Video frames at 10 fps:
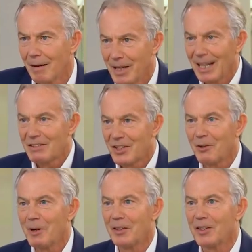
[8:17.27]
I mean, let's
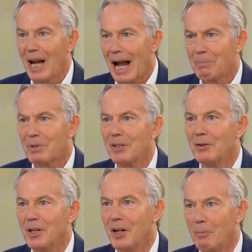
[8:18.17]
agree there's
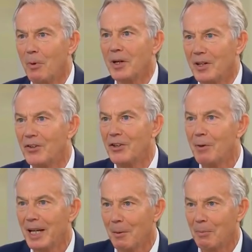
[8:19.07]
absolutely no point in
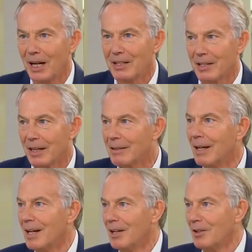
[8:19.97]
doing a Brexit
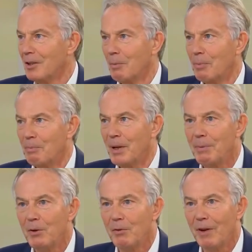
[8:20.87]
that the
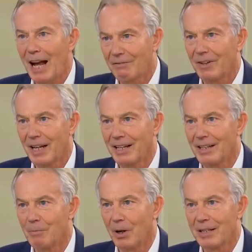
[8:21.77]
people who've
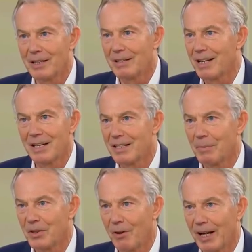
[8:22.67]
advocated Brexit say is a
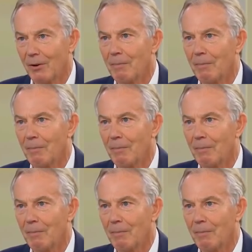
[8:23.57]
betrayal.